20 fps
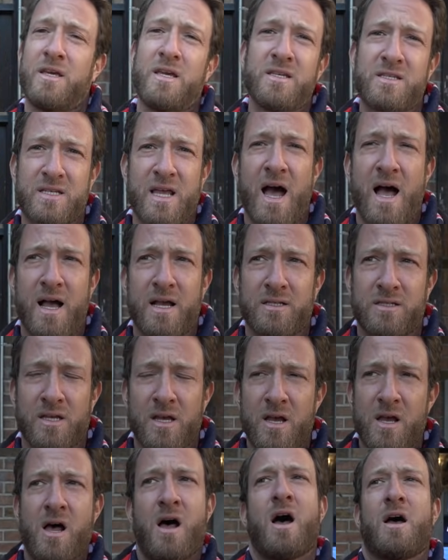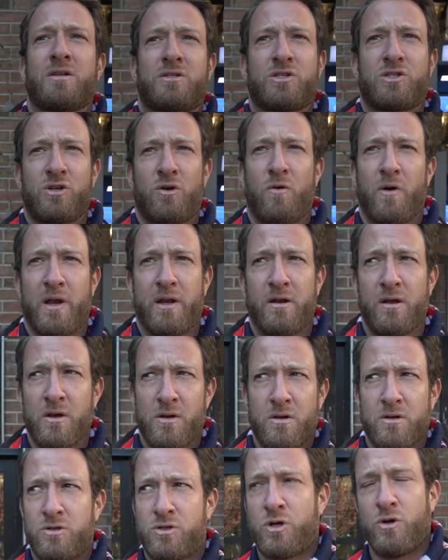These guys are suing
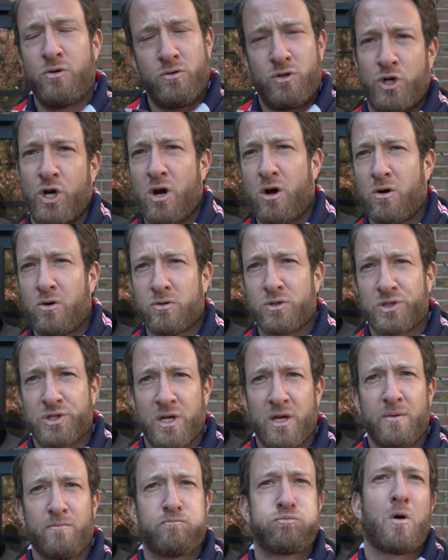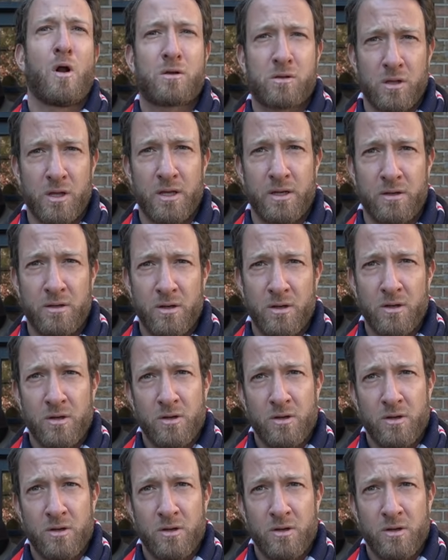two Joe's in Brooklyn